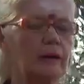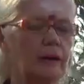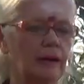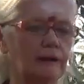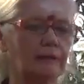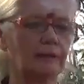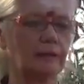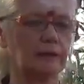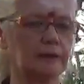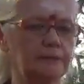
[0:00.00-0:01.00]
and
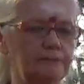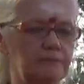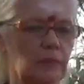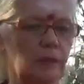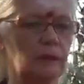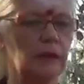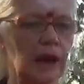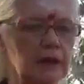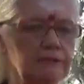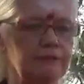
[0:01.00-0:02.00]

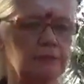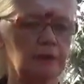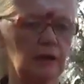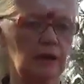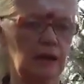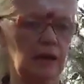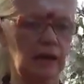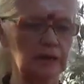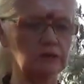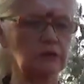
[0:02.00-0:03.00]
life
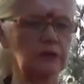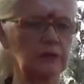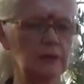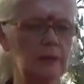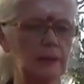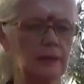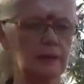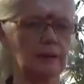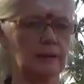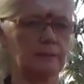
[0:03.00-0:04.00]
actually
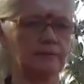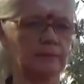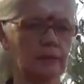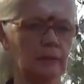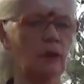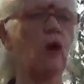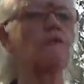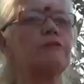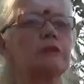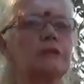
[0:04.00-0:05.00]

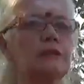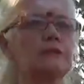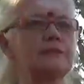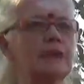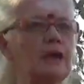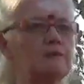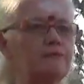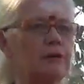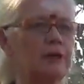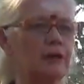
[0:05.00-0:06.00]
offered
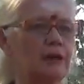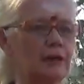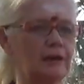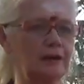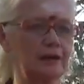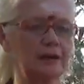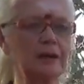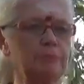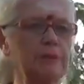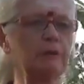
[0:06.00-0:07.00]
itself in
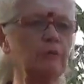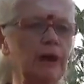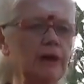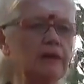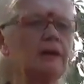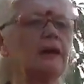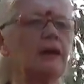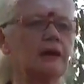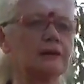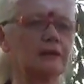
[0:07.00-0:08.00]
a big way,
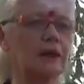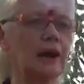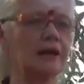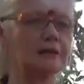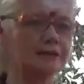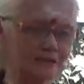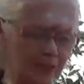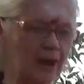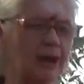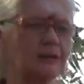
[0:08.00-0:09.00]
and I
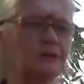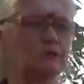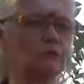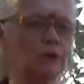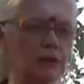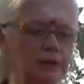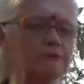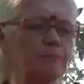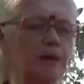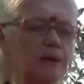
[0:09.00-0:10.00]
start to
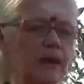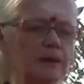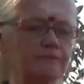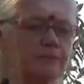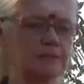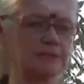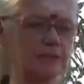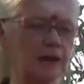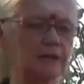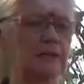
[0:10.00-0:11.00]
live my life, I
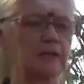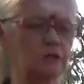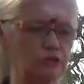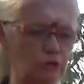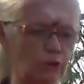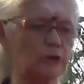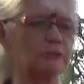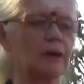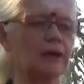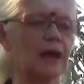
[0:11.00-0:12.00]
start enjoying
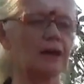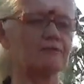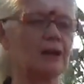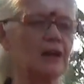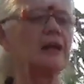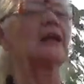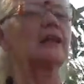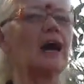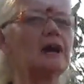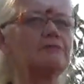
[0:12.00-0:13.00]
my life.
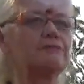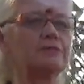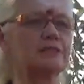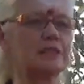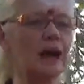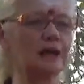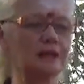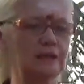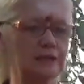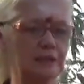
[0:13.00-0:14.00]
Life
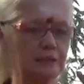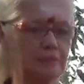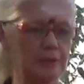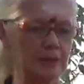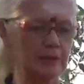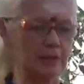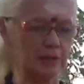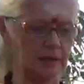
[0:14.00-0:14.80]
started being